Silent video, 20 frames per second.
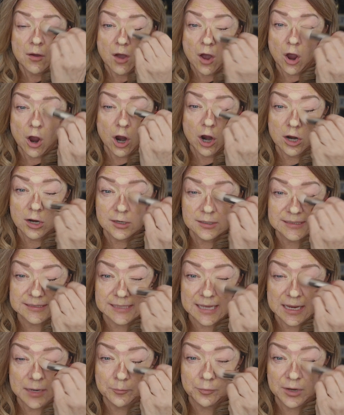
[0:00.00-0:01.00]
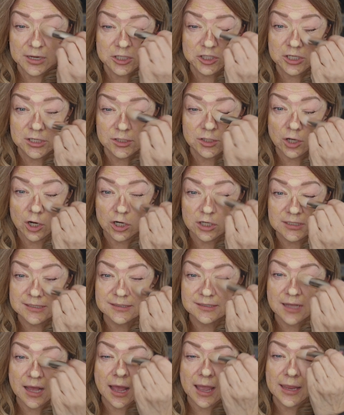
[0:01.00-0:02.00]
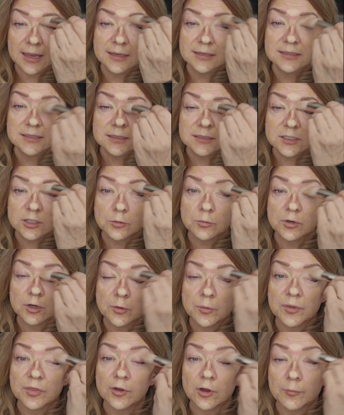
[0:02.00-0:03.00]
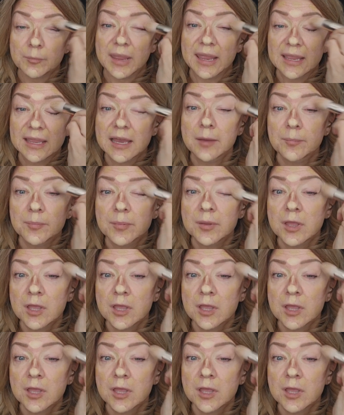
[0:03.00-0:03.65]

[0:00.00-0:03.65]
Our Seint brushes are designed to work with our makeup,